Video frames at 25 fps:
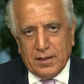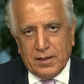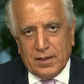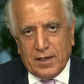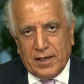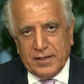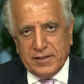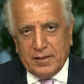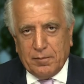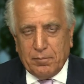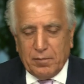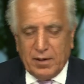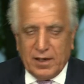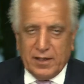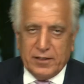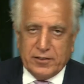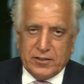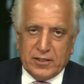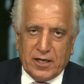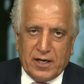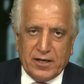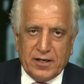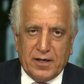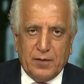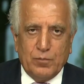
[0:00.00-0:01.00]
and the
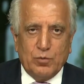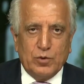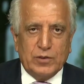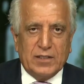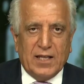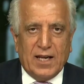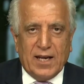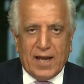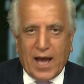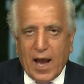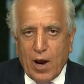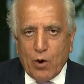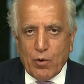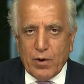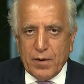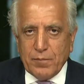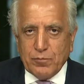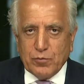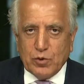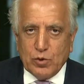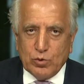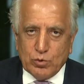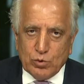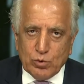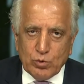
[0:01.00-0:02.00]
military would allow
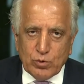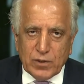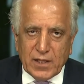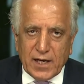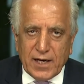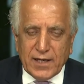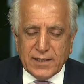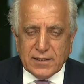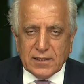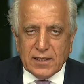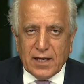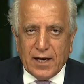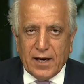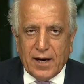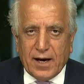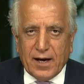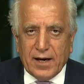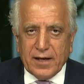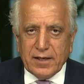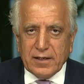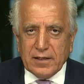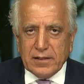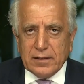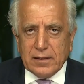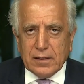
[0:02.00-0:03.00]
him to do that?
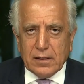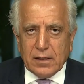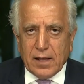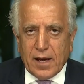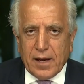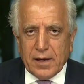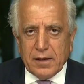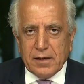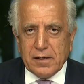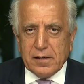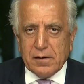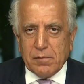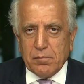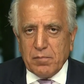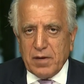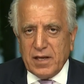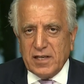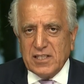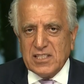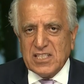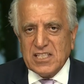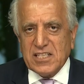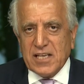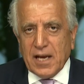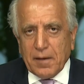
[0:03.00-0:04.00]
I
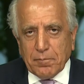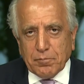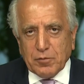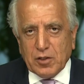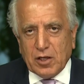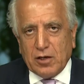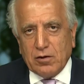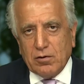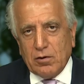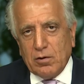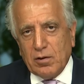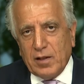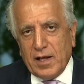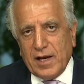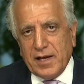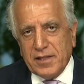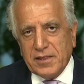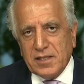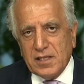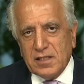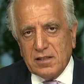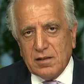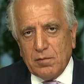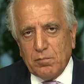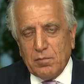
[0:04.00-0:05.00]
remain skeptical. I
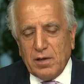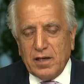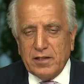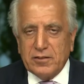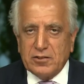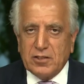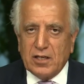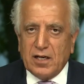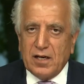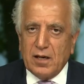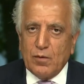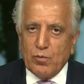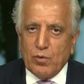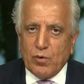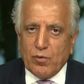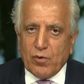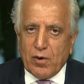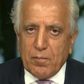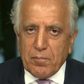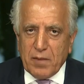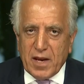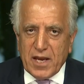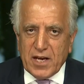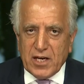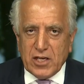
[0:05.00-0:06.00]
think the military will
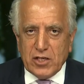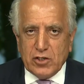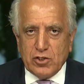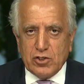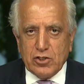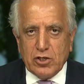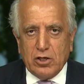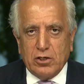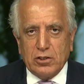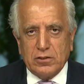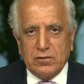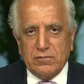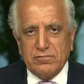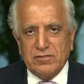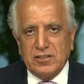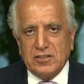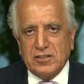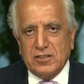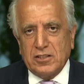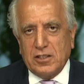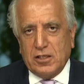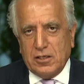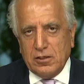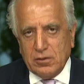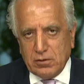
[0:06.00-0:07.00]
remain in charge of the
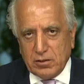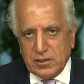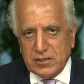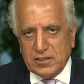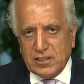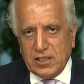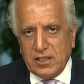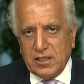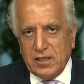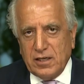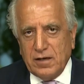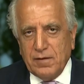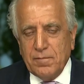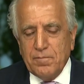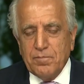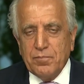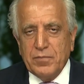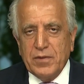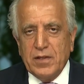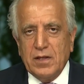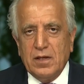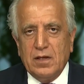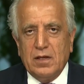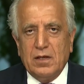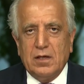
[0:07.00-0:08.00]
security
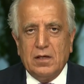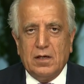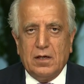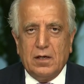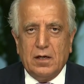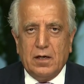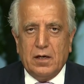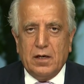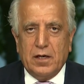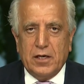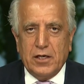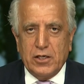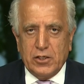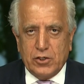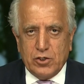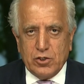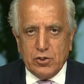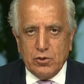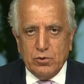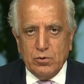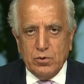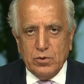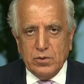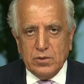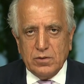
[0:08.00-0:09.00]

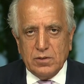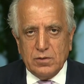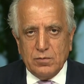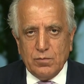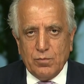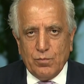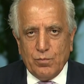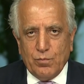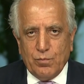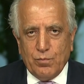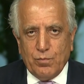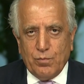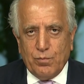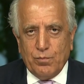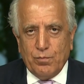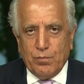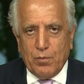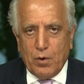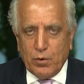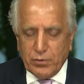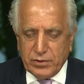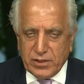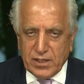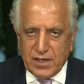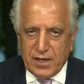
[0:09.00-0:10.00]
issues,
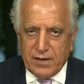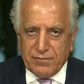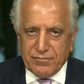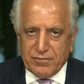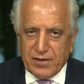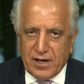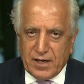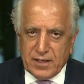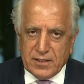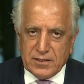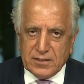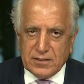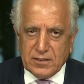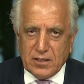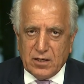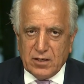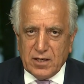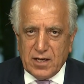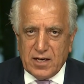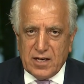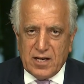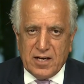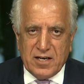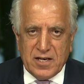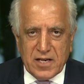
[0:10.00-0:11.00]
both in Afghanistan
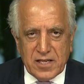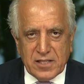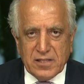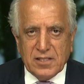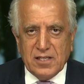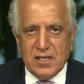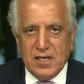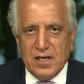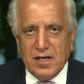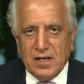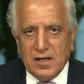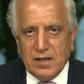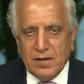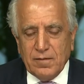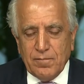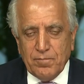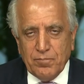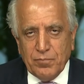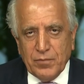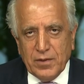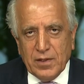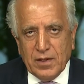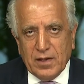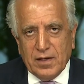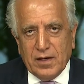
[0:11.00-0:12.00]
and in India.
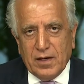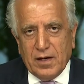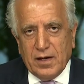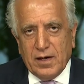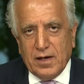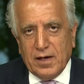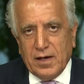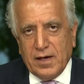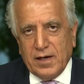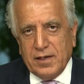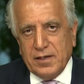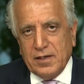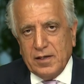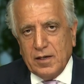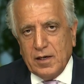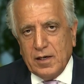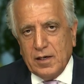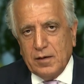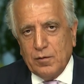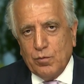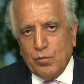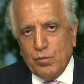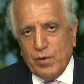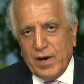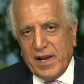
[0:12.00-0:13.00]
And
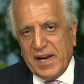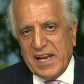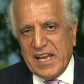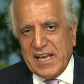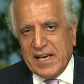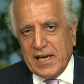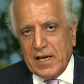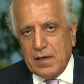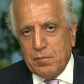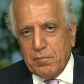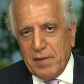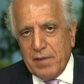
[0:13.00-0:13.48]
where he can